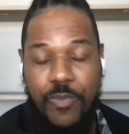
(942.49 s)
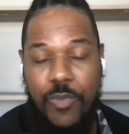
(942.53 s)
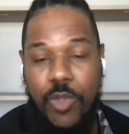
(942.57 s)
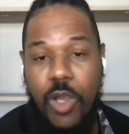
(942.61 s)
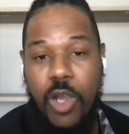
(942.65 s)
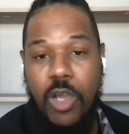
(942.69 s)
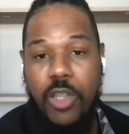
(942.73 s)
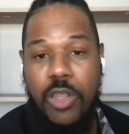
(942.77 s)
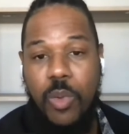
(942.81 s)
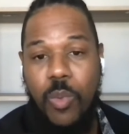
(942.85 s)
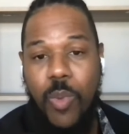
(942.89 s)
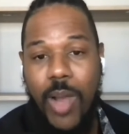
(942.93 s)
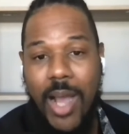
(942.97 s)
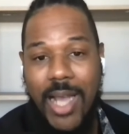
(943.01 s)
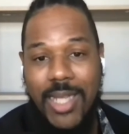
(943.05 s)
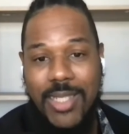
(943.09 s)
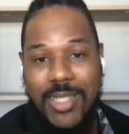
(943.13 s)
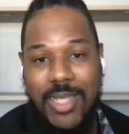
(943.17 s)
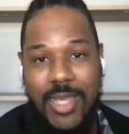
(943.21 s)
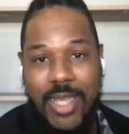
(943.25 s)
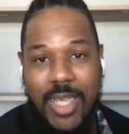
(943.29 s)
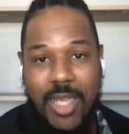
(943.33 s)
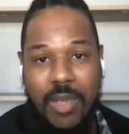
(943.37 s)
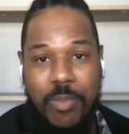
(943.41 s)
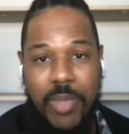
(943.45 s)
Otherwise,
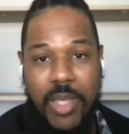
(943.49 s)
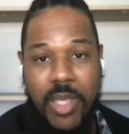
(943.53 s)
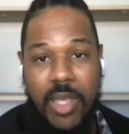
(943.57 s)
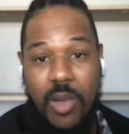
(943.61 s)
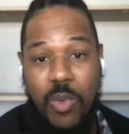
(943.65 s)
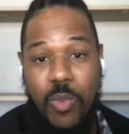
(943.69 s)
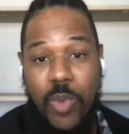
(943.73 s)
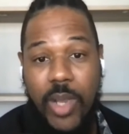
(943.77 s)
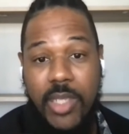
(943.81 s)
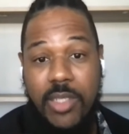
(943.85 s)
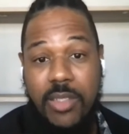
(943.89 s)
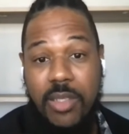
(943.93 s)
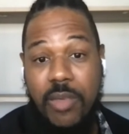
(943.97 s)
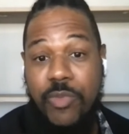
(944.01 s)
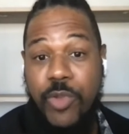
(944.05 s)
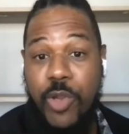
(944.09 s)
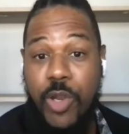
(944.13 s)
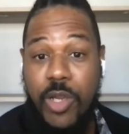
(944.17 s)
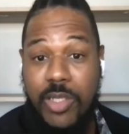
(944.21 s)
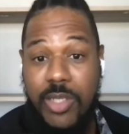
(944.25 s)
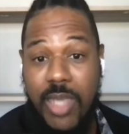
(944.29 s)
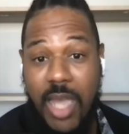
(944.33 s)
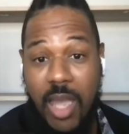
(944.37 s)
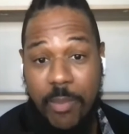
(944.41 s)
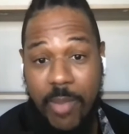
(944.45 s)
it can be a waste of your
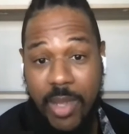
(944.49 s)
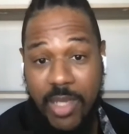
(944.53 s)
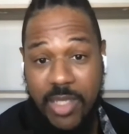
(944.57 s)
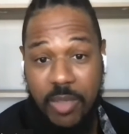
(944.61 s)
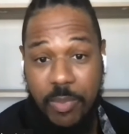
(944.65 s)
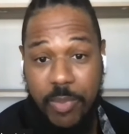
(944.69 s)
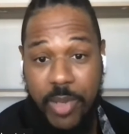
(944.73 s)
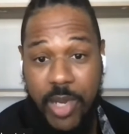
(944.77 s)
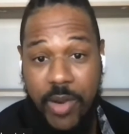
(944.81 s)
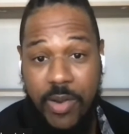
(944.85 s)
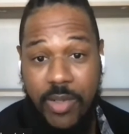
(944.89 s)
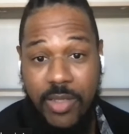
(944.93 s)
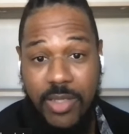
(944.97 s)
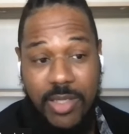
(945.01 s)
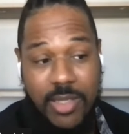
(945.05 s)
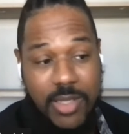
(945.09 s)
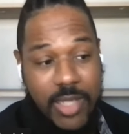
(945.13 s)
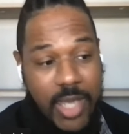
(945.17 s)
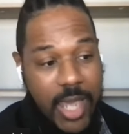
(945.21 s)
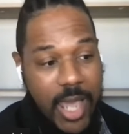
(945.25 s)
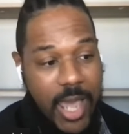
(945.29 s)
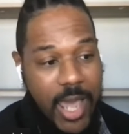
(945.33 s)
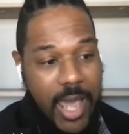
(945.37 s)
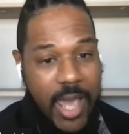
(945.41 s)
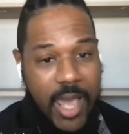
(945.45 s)
time as a parent to say,
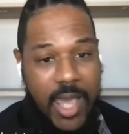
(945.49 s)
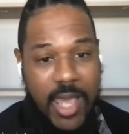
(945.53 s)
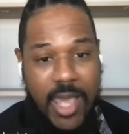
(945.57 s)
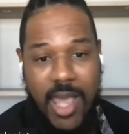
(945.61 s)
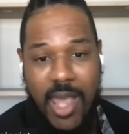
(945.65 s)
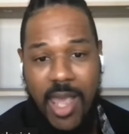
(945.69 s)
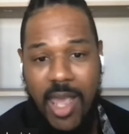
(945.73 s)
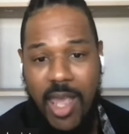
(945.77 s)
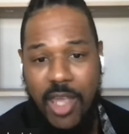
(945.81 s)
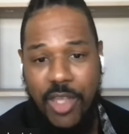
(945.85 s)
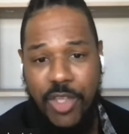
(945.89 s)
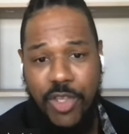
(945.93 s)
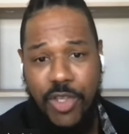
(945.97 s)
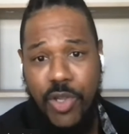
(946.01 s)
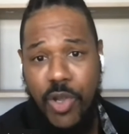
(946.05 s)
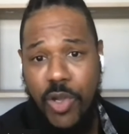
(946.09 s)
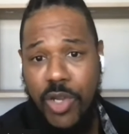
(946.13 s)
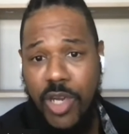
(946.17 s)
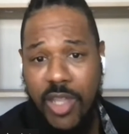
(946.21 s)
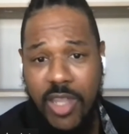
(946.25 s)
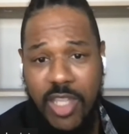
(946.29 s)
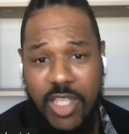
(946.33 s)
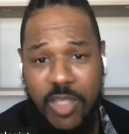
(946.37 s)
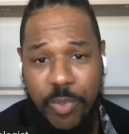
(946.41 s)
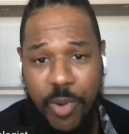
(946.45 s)
hey, you go to
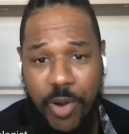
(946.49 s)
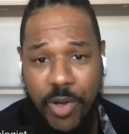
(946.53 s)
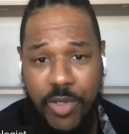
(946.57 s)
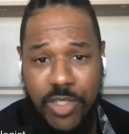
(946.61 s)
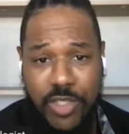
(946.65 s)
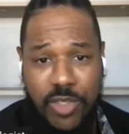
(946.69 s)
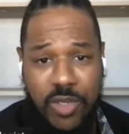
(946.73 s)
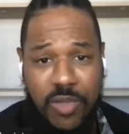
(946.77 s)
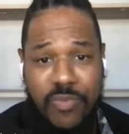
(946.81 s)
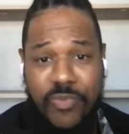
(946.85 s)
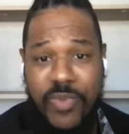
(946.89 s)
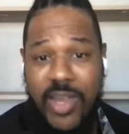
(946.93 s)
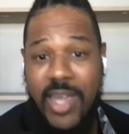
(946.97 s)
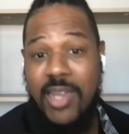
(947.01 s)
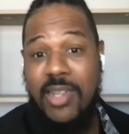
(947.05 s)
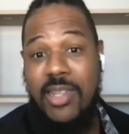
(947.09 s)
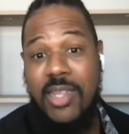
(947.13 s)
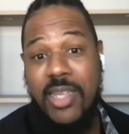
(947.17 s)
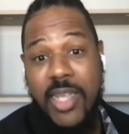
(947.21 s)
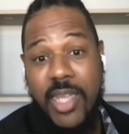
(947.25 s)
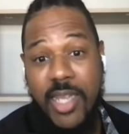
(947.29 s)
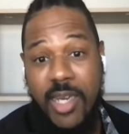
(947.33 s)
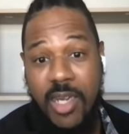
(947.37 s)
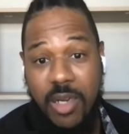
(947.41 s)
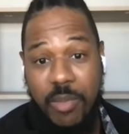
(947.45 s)
this person, you finally
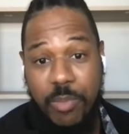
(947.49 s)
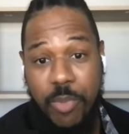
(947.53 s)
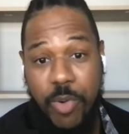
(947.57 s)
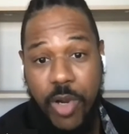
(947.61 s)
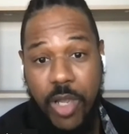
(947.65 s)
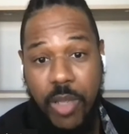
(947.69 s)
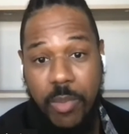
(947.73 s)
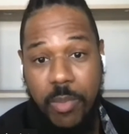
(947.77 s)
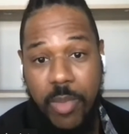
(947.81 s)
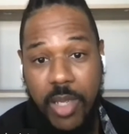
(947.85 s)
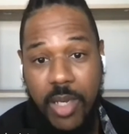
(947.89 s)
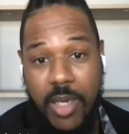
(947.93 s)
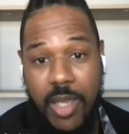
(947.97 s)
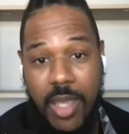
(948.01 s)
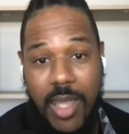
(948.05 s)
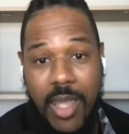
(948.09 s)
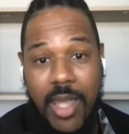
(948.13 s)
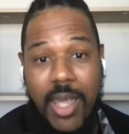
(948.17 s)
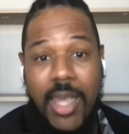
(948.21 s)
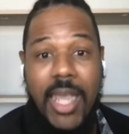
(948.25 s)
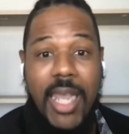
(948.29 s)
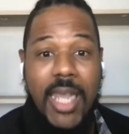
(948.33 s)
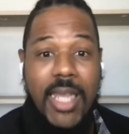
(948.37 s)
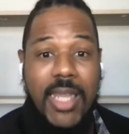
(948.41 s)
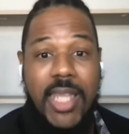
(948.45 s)
get an appointment,
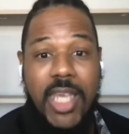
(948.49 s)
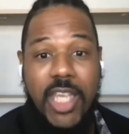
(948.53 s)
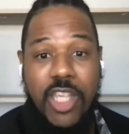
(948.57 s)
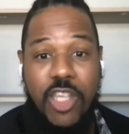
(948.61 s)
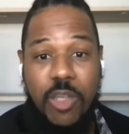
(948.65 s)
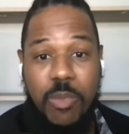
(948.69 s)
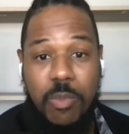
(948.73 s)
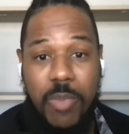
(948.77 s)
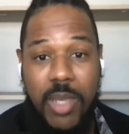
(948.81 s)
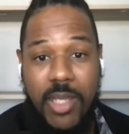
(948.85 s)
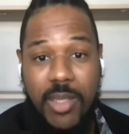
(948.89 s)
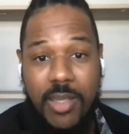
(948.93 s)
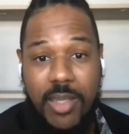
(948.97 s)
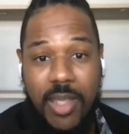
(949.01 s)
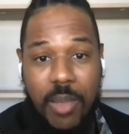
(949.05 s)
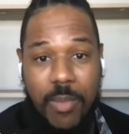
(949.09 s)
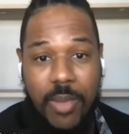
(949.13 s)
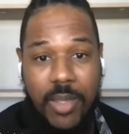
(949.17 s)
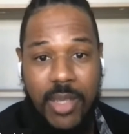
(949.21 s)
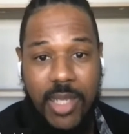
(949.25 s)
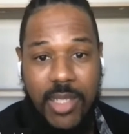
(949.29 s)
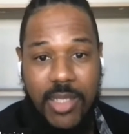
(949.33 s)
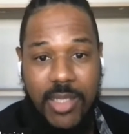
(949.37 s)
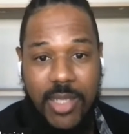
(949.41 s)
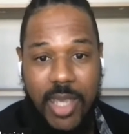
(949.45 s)
and then you meet them and
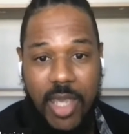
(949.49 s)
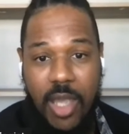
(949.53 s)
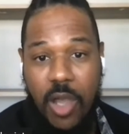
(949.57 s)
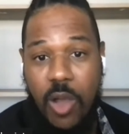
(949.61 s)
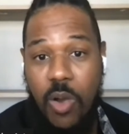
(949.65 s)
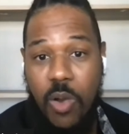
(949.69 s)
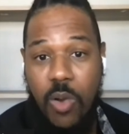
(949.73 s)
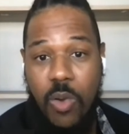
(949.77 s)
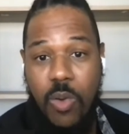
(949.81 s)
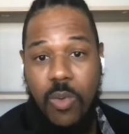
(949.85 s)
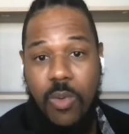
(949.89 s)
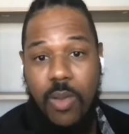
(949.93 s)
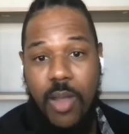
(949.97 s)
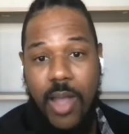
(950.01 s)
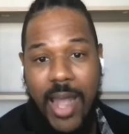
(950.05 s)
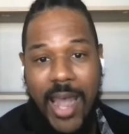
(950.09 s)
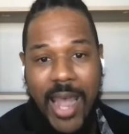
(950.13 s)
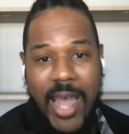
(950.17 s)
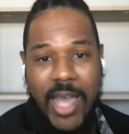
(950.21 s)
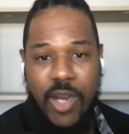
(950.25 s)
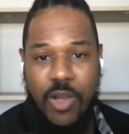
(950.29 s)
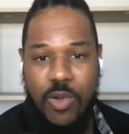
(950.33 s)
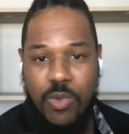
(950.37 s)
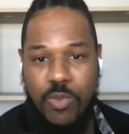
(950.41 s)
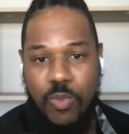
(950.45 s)
they say, oh, I
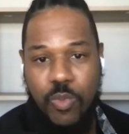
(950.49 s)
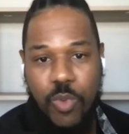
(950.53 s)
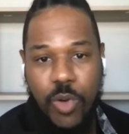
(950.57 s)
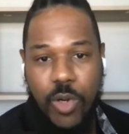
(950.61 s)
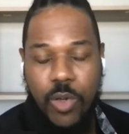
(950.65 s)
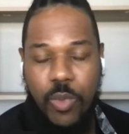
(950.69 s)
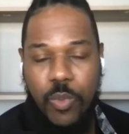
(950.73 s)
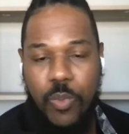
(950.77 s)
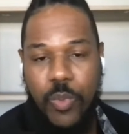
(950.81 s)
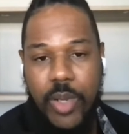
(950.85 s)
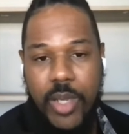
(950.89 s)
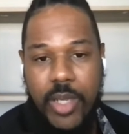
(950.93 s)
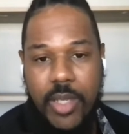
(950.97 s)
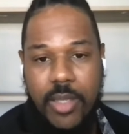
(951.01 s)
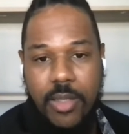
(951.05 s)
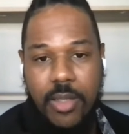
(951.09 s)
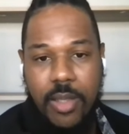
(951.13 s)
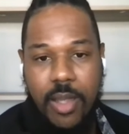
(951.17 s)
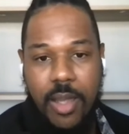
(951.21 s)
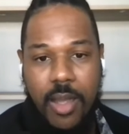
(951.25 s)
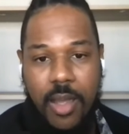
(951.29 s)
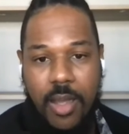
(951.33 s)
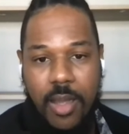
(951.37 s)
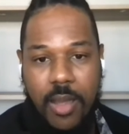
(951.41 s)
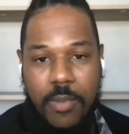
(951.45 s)
don't work with
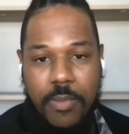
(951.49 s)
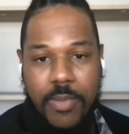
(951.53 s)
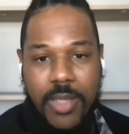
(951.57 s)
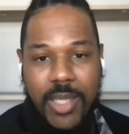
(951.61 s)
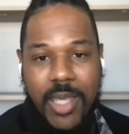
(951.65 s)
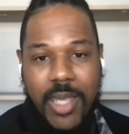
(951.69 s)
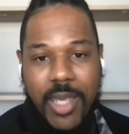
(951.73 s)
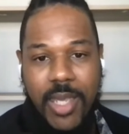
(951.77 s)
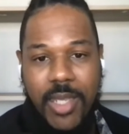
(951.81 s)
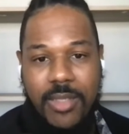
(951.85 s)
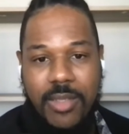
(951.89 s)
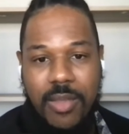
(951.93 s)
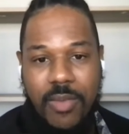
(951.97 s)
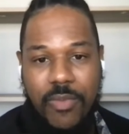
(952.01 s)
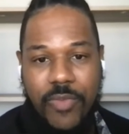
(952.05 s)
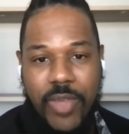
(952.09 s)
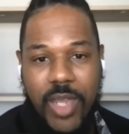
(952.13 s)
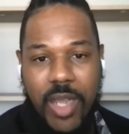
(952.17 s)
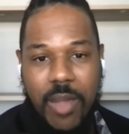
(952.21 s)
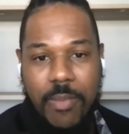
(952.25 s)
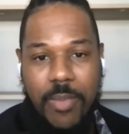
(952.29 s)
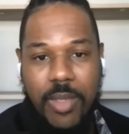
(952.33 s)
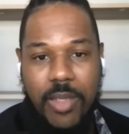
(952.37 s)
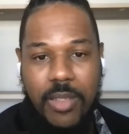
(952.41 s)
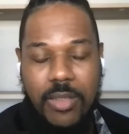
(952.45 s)
kids and
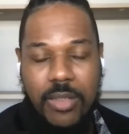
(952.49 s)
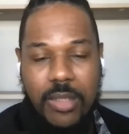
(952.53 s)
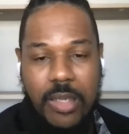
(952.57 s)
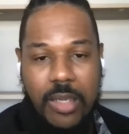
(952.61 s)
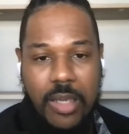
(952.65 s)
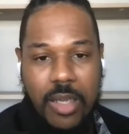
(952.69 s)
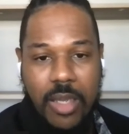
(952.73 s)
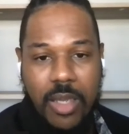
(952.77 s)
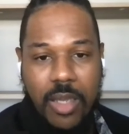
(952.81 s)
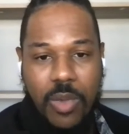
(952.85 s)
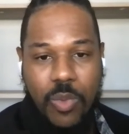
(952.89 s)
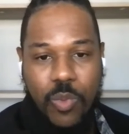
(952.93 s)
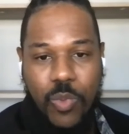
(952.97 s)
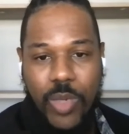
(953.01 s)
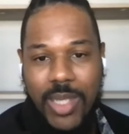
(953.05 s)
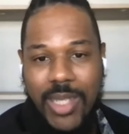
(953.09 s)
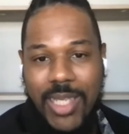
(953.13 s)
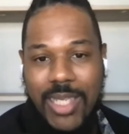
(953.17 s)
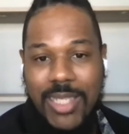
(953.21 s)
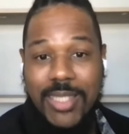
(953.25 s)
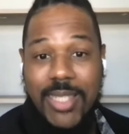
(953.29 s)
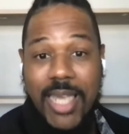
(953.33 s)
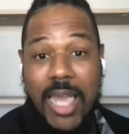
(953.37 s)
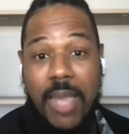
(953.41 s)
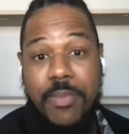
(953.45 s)
families with
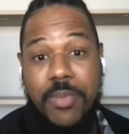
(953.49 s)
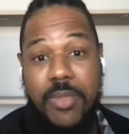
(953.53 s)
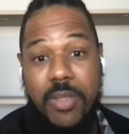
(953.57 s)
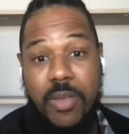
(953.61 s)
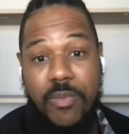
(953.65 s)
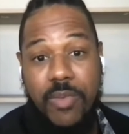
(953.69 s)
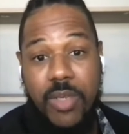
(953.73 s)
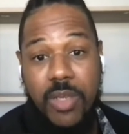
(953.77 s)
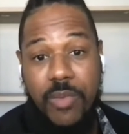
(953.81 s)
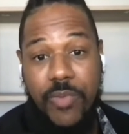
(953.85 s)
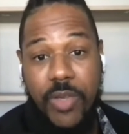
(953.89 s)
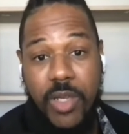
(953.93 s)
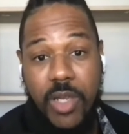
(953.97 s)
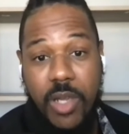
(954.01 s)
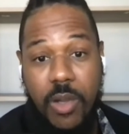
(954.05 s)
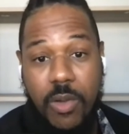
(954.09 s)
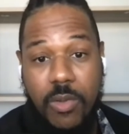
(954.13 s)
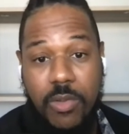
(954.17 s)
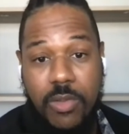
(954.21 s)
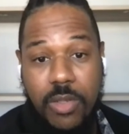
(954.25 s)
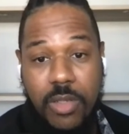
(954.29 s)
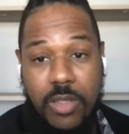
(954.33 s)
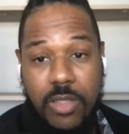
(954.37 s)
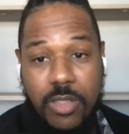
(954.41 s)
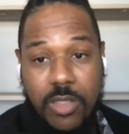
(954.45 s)
these types of
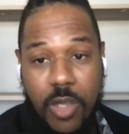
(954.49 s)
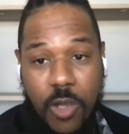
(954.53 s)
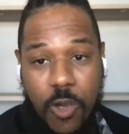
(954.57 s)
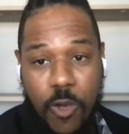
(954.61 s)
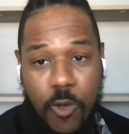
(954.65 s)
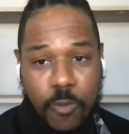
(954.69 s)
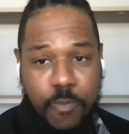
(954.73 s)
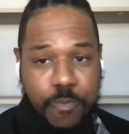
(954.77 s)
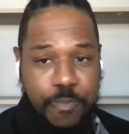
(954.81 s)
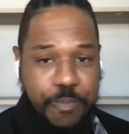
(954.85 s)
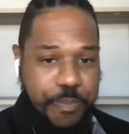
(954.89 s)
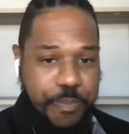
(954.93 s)
difficulties. So